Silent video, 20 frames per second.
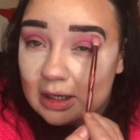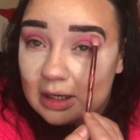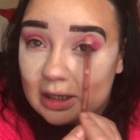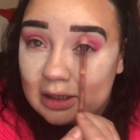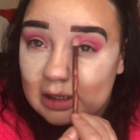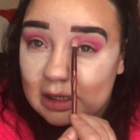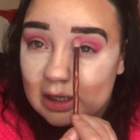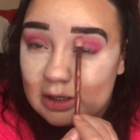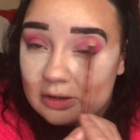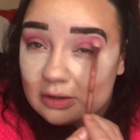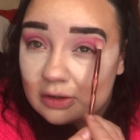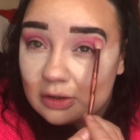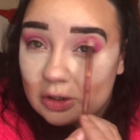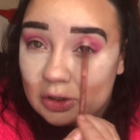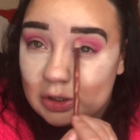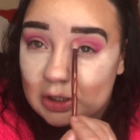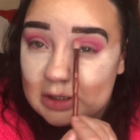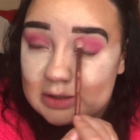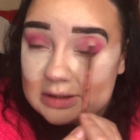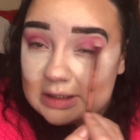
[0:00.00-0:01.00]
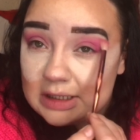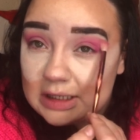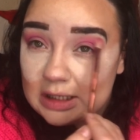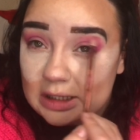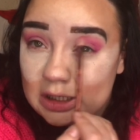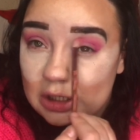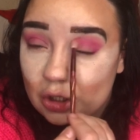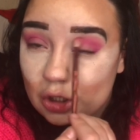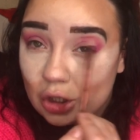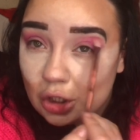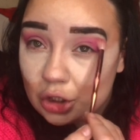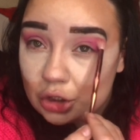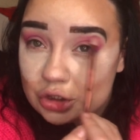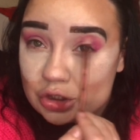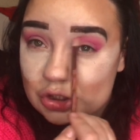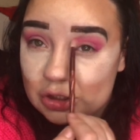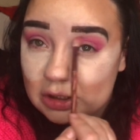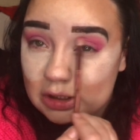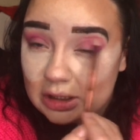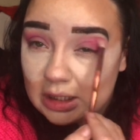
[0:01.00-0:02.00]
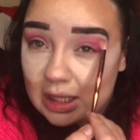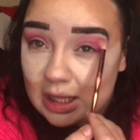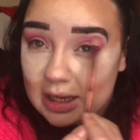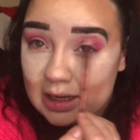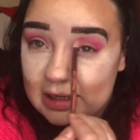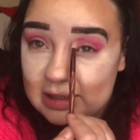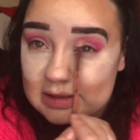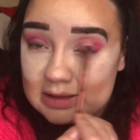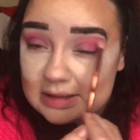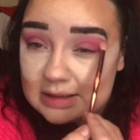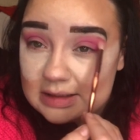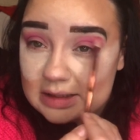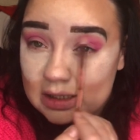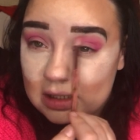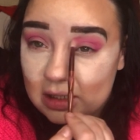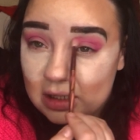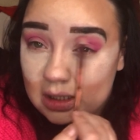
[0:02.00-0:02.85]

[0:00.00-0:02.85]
Again, so there isn't any harsh lines